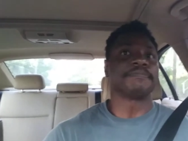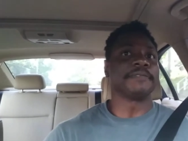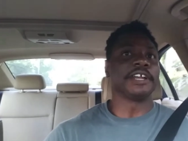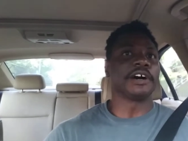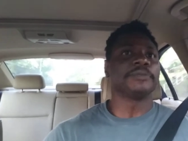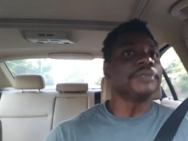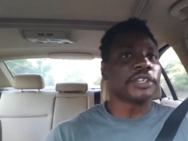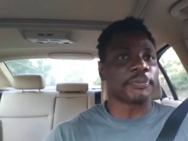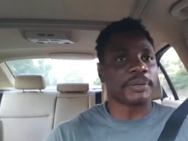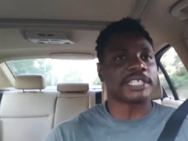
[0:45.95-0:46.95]
You know, you
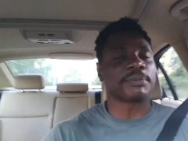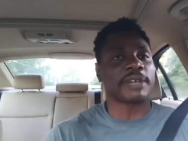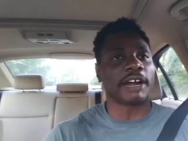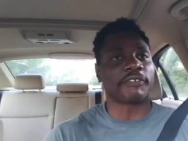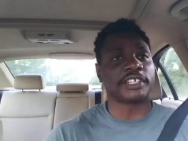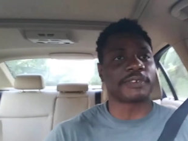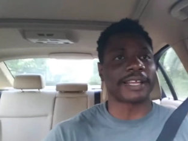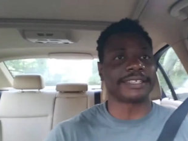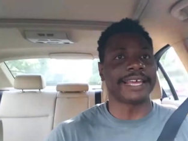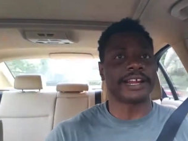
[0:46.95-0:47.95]
could put some coverage
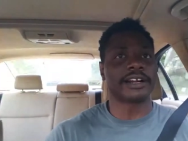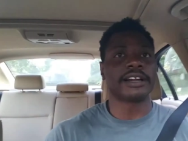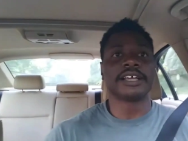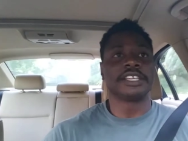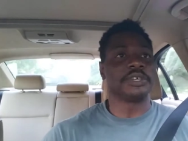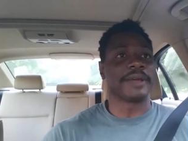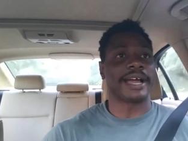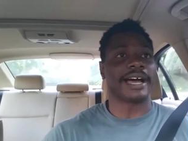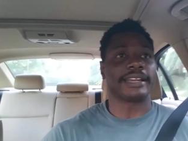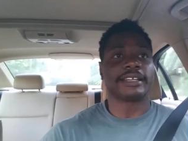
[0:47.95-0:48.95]
right there. You
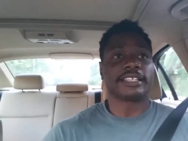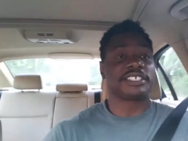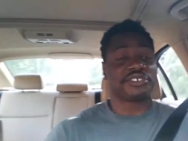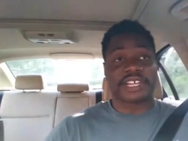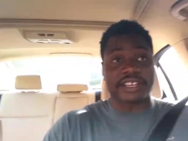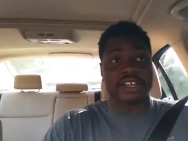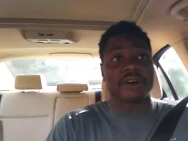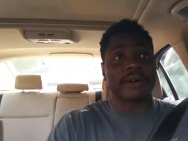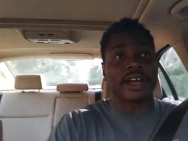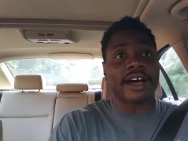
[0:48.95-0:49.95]
got shit
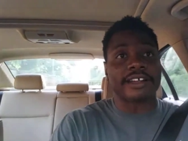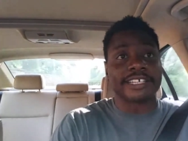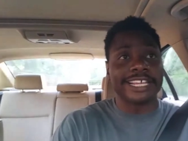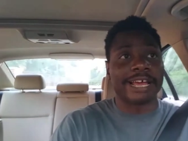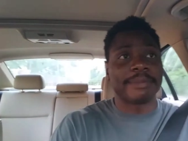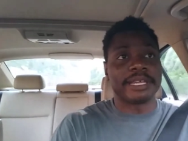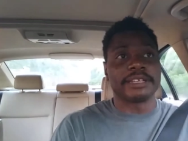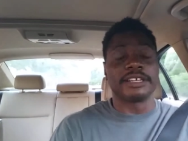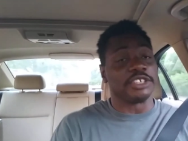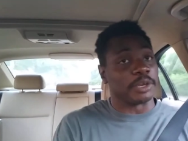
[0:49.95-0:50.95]
going on in
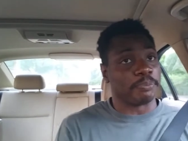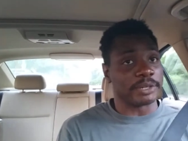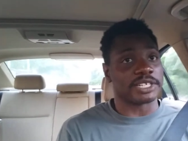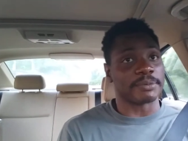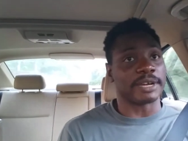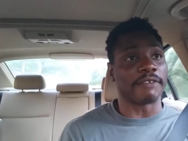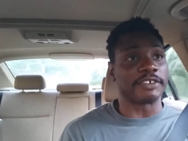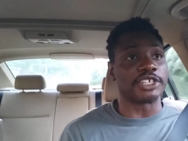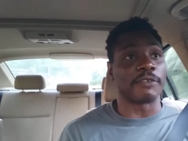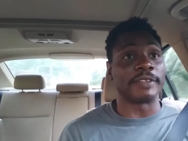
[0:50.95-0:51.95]
Yemen. Put some
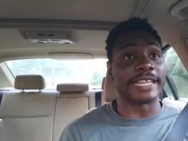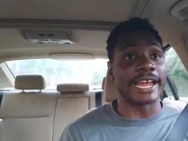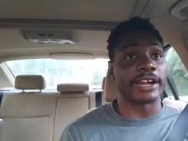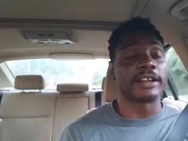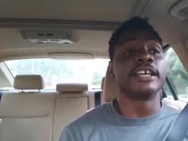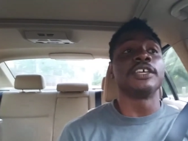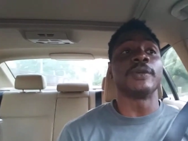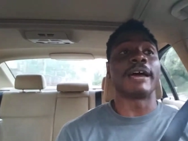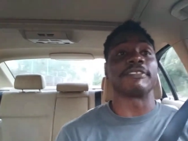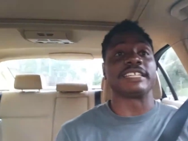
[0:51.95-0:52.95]
coverage over there.
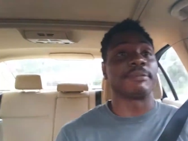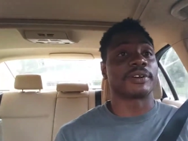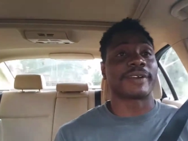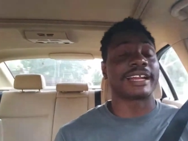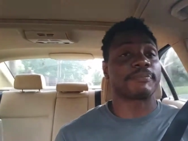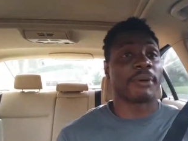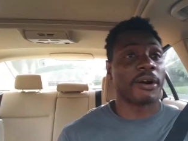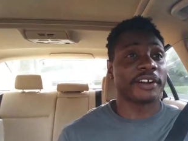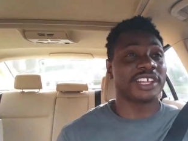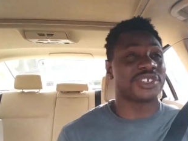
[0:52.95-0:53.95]
You have the Democratic
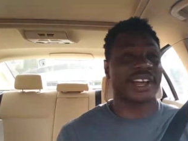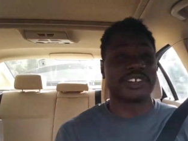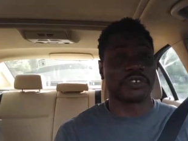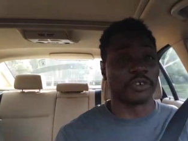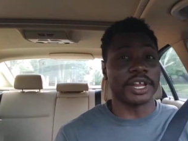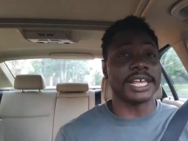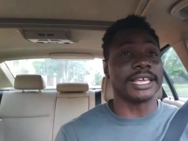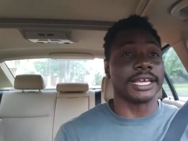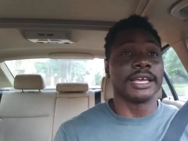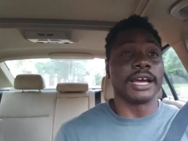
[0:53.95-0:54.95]
Party trying to
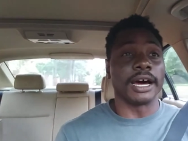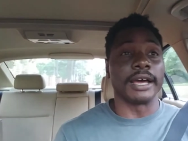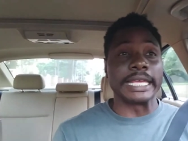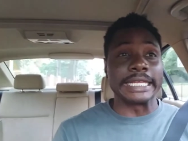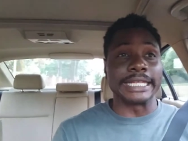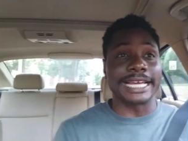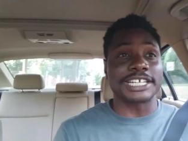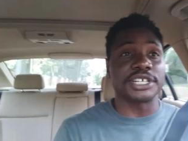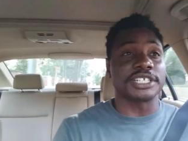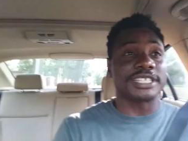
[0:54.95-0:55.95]
rig
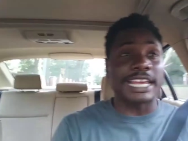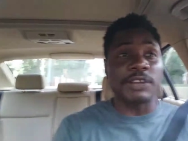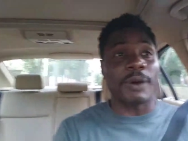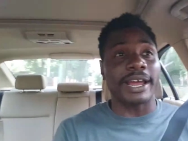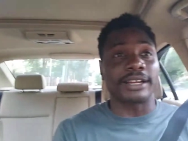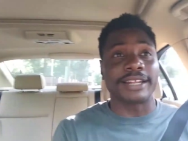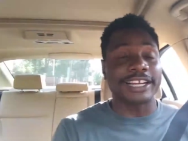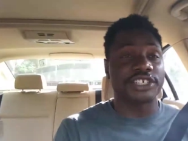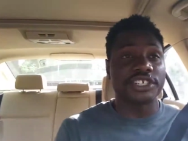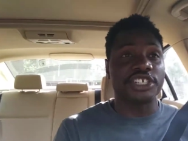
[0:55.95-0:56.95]
statewide
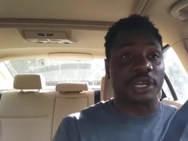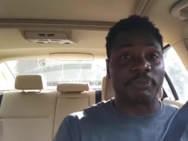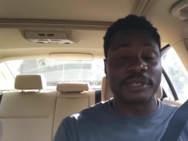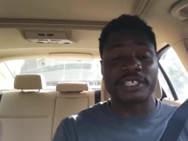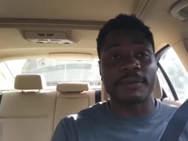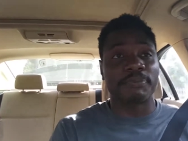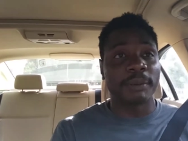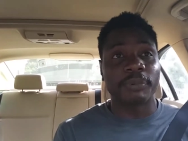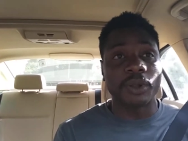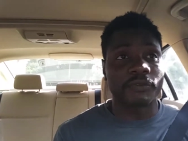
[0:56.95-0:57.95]
elections. You can put some
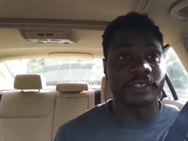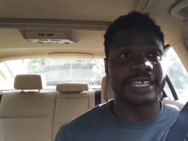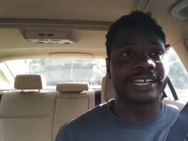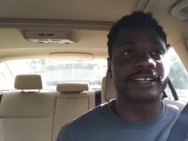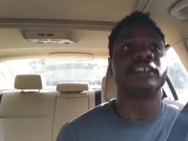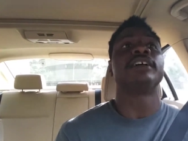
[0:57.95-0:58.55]
people over there.